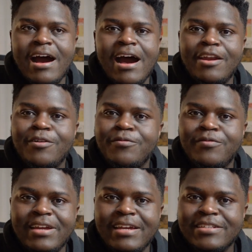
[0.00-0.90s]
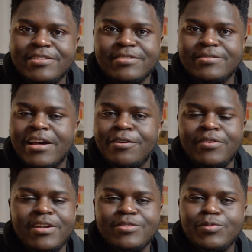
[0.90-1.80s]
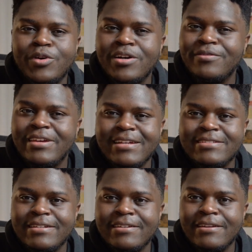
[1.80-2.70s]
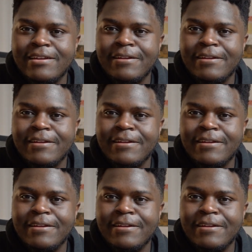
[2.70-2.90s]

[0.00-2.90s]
I don't think it's worth getting.